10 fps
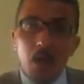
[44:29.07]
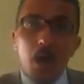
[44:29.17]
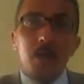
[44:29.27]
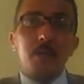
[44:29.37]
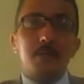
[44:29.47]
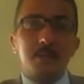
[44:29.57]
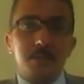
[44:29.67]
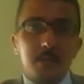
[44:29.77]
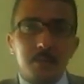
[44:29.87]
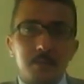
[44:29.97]
I
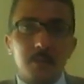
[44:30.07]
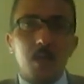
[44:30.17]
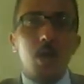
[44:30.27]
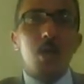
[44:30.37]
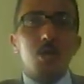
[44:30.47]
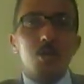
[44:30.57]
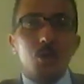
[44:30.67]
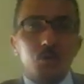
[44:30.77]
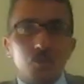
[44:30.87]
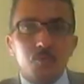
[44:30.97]
insist,
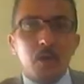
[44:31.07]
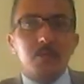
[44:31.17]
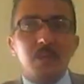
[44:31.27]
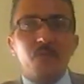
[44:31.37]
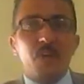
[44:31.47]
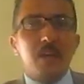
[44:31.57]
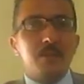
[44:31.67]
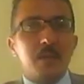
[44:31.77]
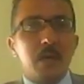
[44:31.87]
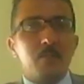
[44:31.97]
do not
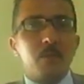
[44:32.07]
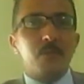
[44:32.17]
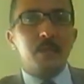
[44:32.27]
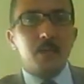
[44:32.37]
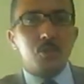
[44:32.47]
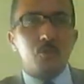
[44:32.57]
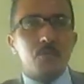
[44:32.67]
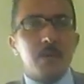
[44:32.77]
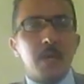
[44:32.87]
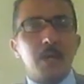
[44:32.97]
define the abbreviation
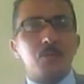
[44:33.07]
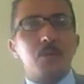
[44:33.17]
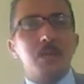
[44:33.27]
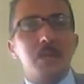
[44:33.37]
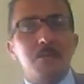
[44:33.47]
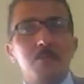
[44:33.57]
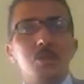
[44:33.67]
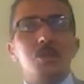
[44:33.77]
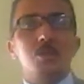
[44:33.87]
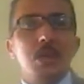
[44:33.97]
or the
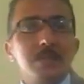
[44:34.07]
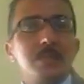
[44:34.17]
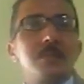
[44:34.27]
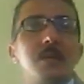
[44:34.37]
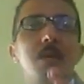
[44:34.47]
acronym, just